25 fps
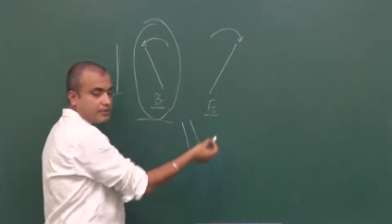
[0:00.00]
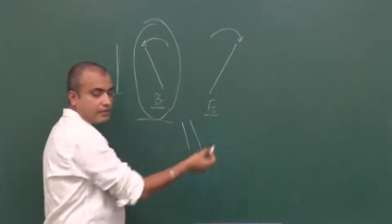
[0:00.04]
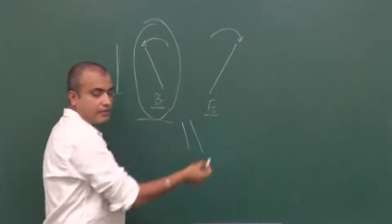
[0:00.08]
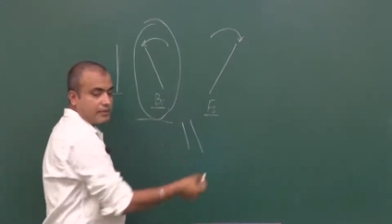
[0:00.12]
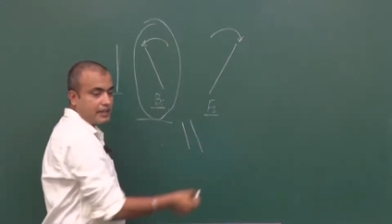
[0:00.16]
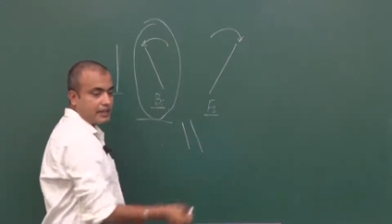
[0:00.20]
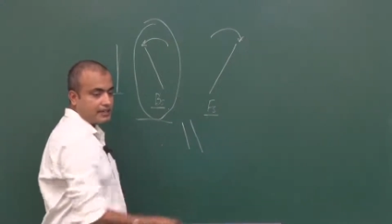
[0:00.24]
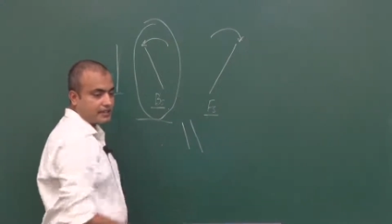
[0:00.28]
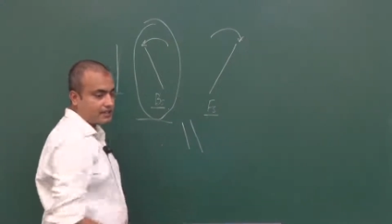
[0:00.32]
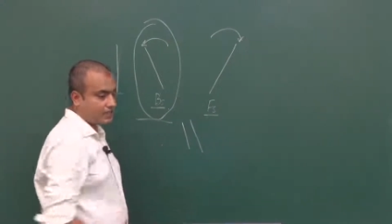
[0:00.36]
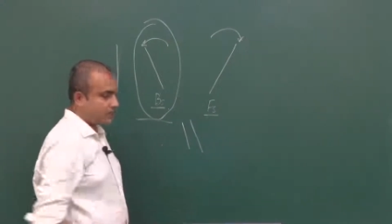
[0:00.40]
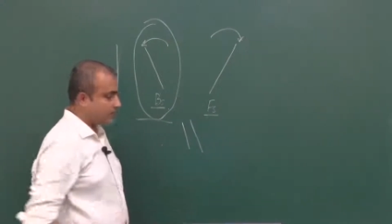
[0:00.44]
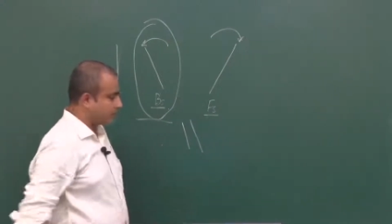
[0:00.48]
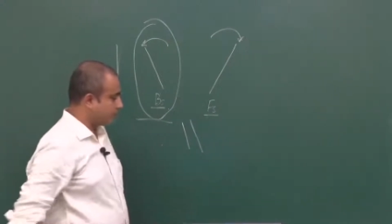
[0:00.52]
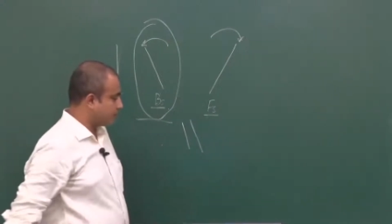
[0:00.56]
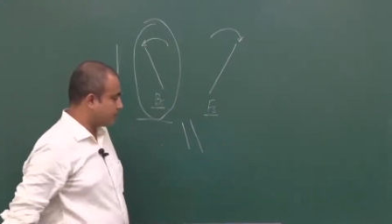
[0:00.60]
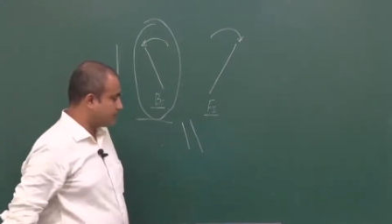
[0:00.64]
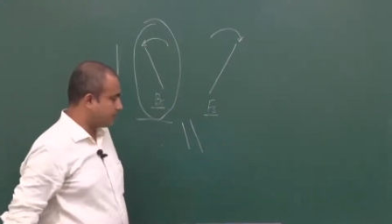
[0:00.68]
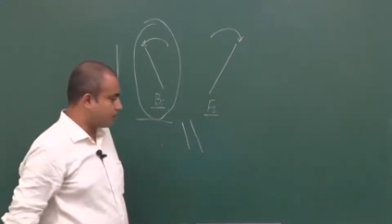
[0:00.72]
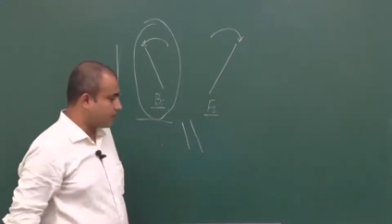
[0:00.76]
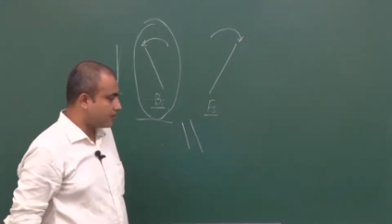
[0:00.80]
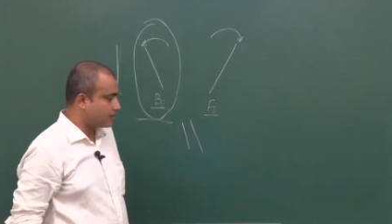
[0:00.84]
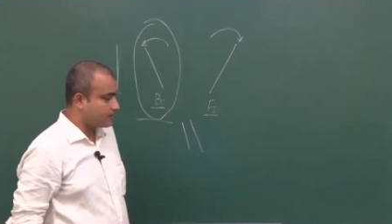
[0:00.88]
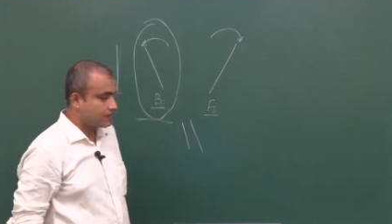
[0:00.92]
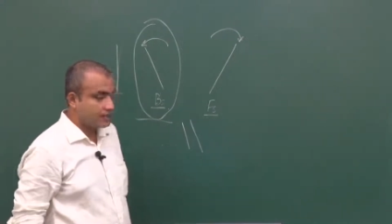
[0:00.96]
a backslash and a
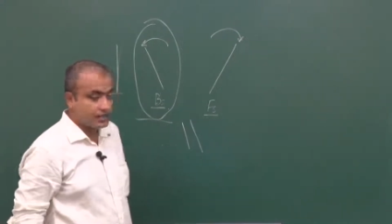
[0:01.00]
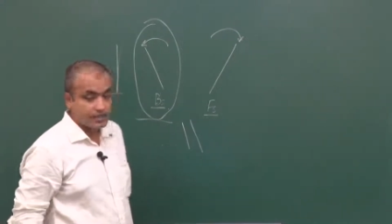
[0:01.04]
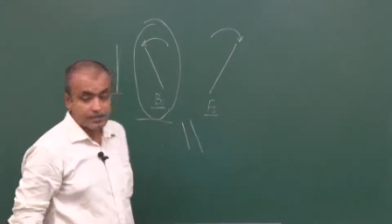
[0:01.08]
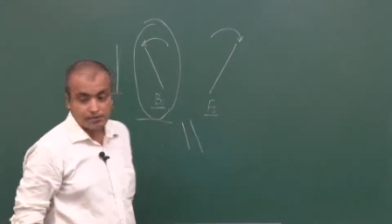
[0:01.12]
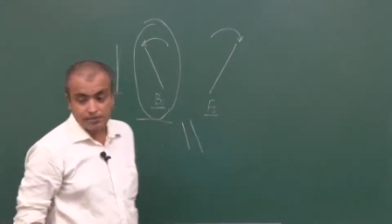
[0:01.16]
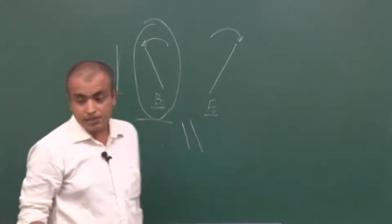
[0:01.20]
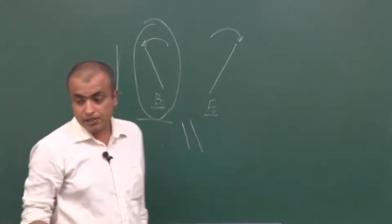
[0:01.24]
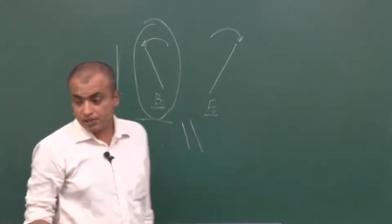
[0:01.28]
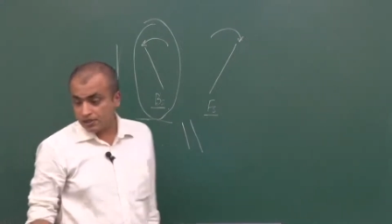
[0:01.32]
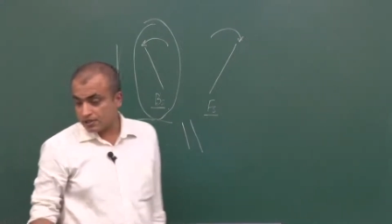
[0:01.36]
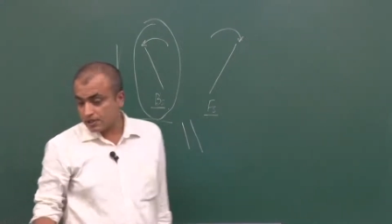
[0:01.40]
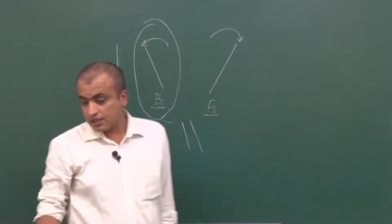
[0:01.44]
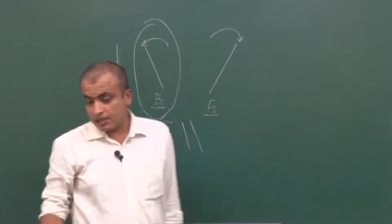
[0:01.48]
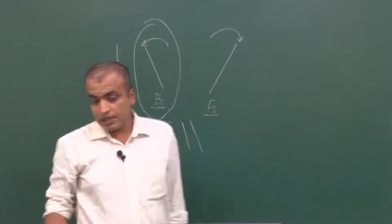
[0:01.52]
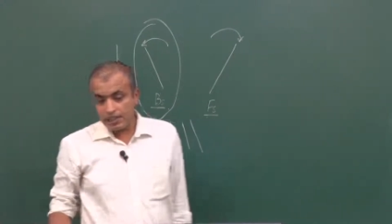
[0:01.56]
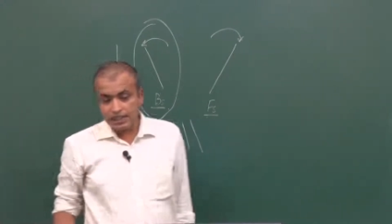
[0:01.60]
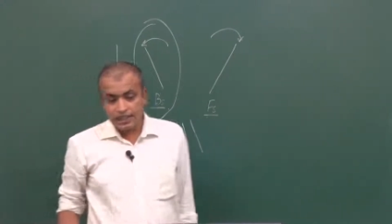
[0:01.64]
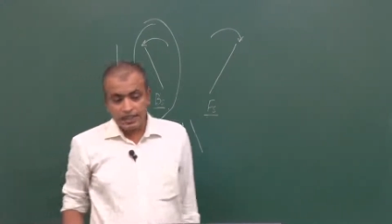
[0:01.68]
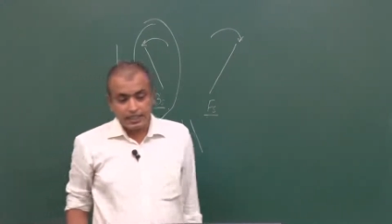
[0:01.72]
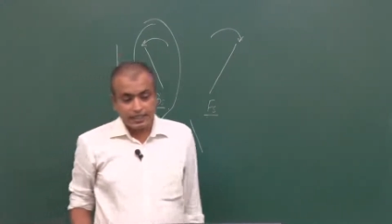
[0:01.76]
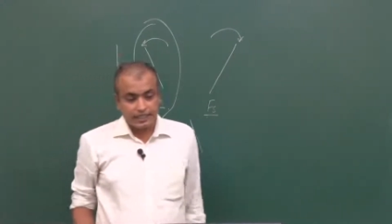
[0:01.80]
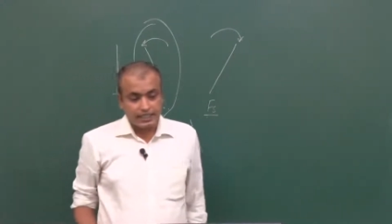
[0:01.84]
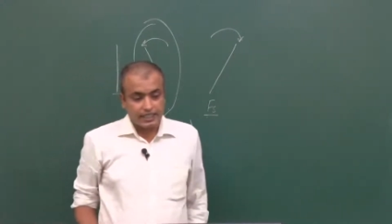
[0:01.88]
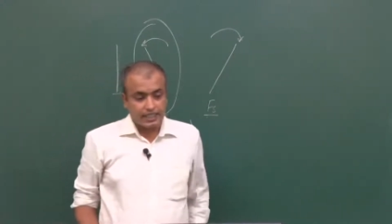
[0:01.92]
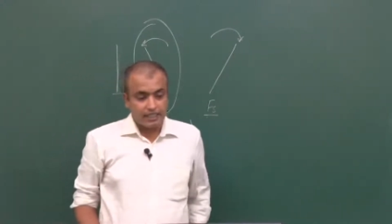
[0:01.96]
front slash, because
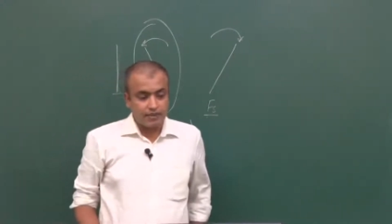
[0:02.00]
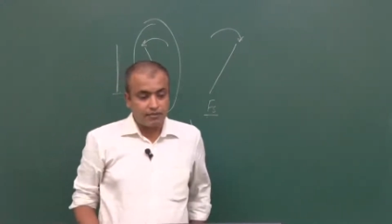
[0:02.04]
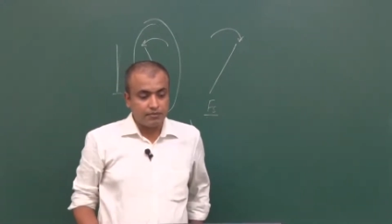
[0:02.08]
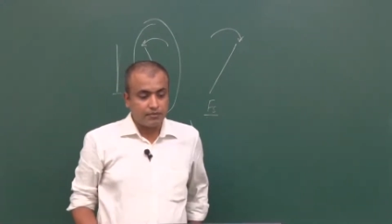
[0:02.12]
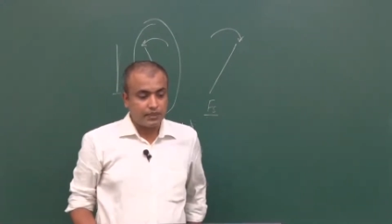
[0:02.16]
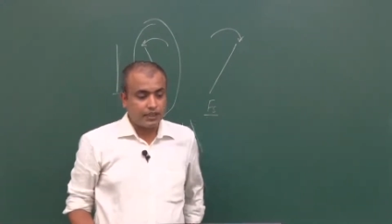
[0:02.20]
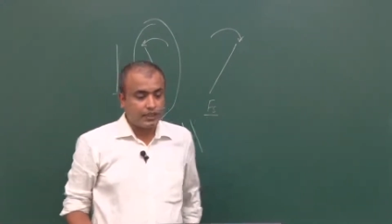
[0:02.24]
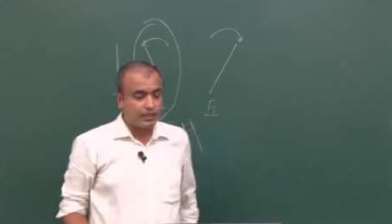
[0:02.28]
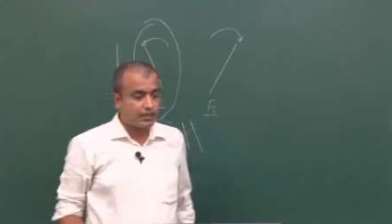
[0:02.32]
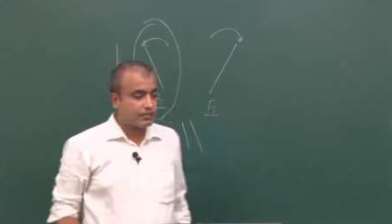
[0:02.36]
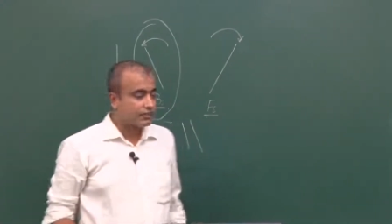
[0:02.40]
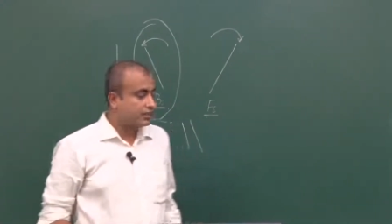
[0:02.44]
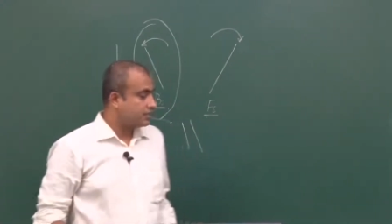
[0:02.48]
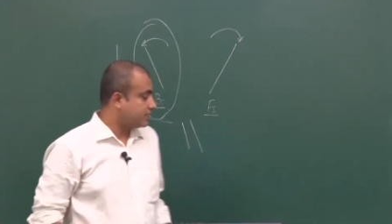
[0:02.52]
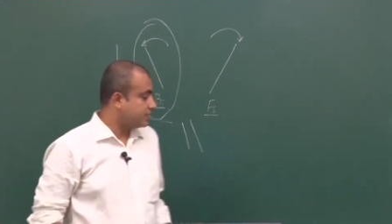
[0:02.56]
the compiler will